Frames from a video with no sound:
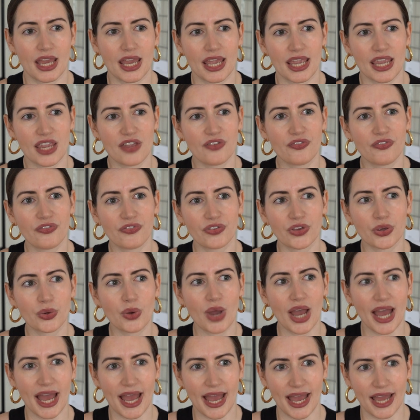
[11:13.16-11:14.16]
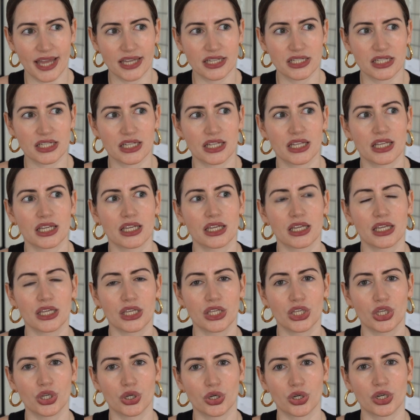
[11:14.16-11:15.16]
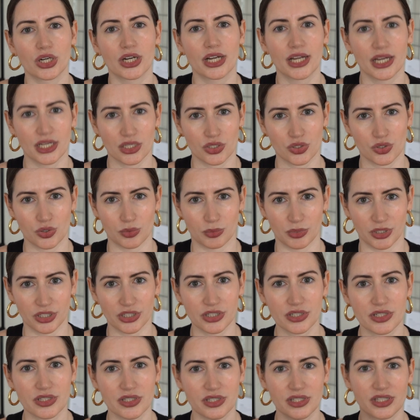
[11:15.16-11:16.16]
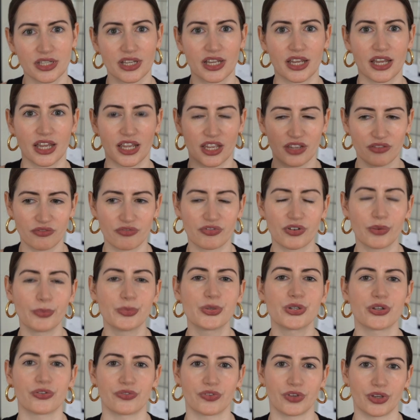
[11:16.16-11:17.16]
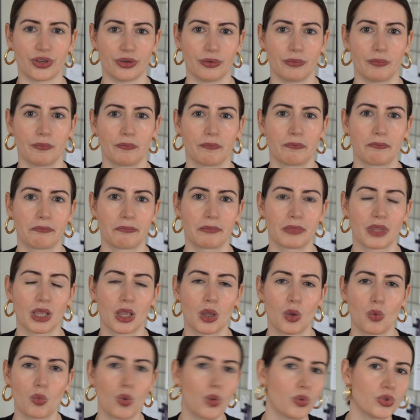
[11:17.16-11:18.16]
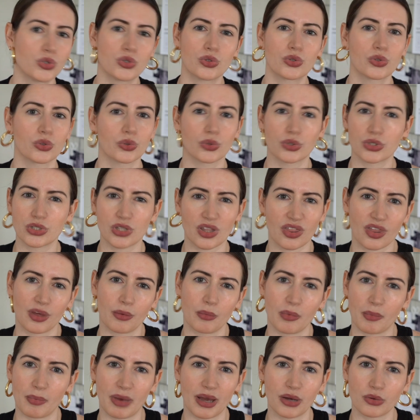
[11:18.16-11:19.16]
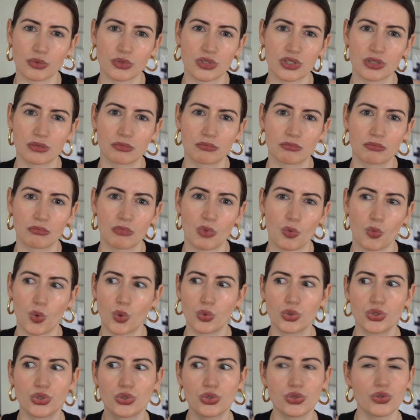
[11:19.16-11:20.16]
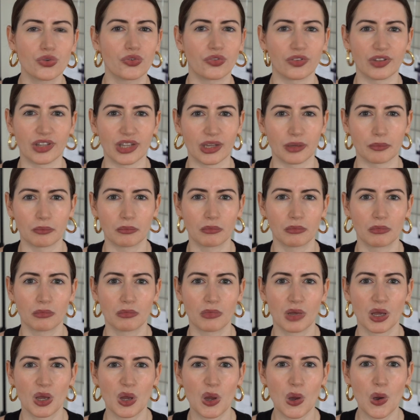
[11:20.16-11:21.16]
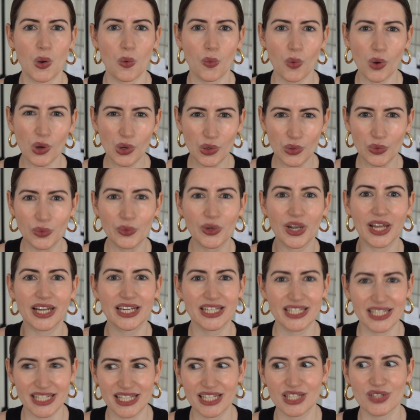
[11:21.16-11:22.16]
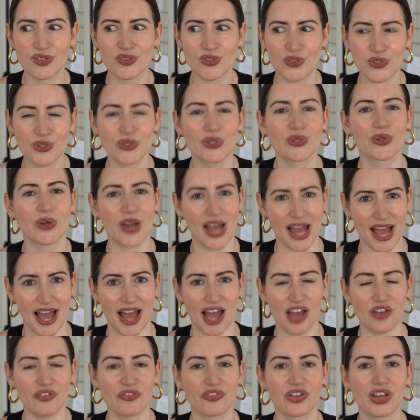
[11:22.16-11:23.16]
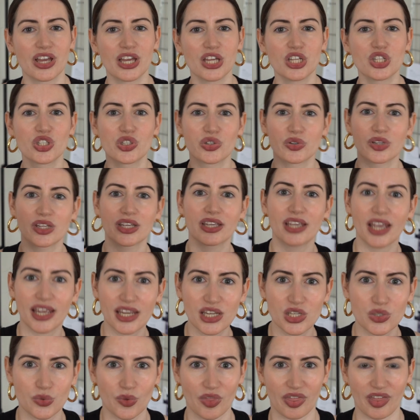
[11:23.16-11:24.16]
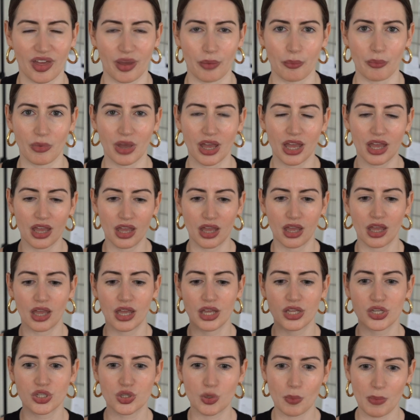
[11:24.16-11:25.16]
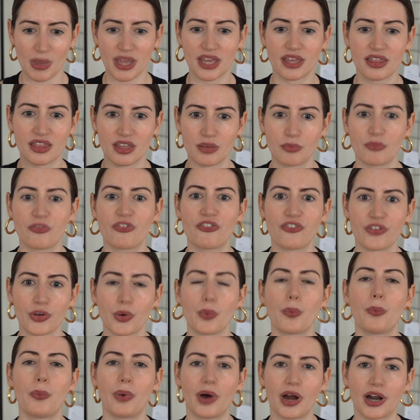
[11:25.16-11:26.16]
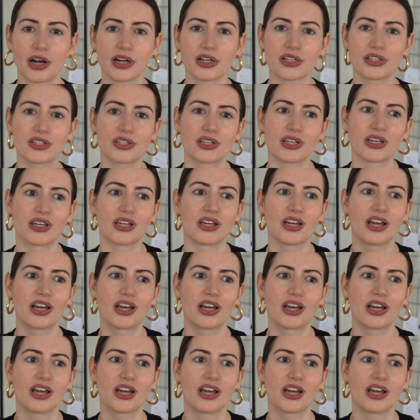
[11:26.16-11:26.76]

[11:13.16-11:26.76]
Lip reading: If you had your customers in front of you, what would you talk to them about? What would you do for them? What cool ideas do you have to engage with them, to make them feel part